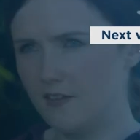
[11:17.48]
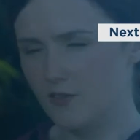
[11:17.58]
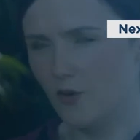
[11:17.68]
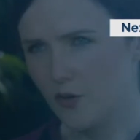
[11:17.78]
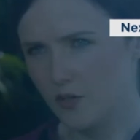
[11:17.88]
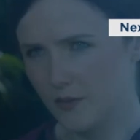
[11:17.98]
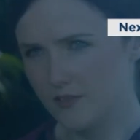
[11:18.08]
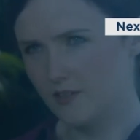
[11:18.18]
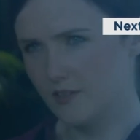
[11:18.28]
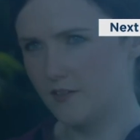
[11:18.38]
It's no
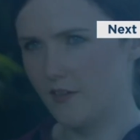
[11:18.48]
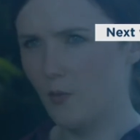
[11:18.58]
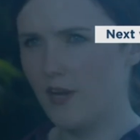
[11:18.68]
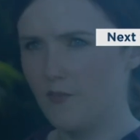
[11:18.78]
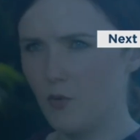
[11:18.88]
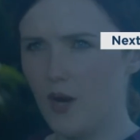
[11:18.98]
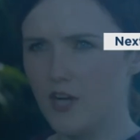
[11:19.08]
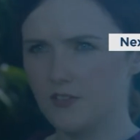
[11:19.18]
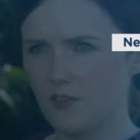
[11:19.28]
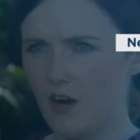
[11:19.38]
coincidence that we have a
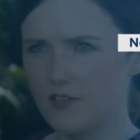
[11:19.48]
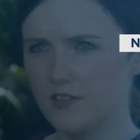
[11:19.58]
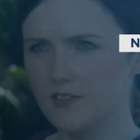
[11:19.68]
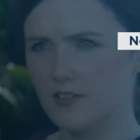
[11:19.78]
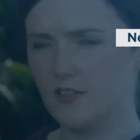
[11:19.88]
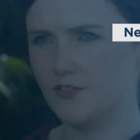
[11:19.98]
wages crisis in